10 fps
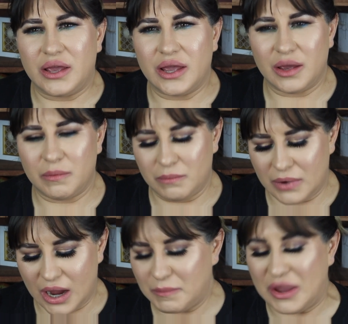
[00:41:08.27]

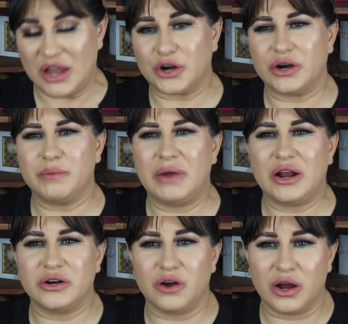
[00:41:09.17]
her a
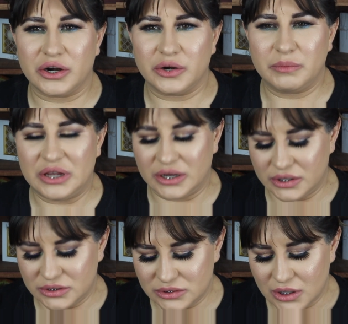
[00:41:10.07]
better daughter,
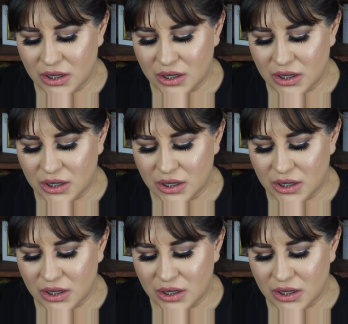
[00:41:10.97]
because